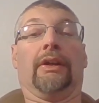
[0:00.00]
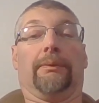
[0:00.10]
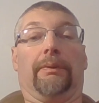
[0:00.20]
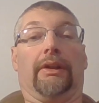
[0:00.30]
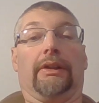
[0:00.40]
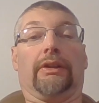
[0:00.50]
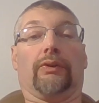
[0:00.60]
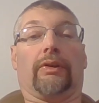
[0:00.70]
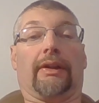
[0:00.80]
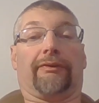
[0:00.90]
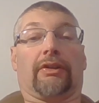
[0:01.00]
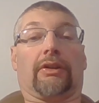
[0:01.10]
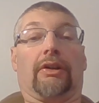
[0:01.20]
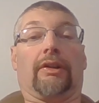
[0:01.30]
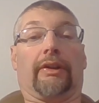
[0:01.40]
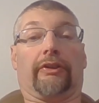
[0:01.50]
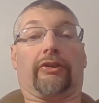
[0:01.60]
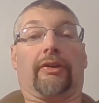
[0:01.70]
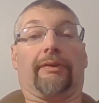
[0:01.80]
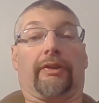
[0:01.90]
meaning you will have to call a
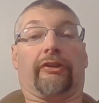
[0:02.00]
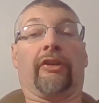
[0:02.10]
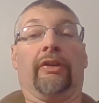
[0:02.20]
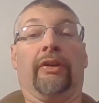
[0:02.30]
service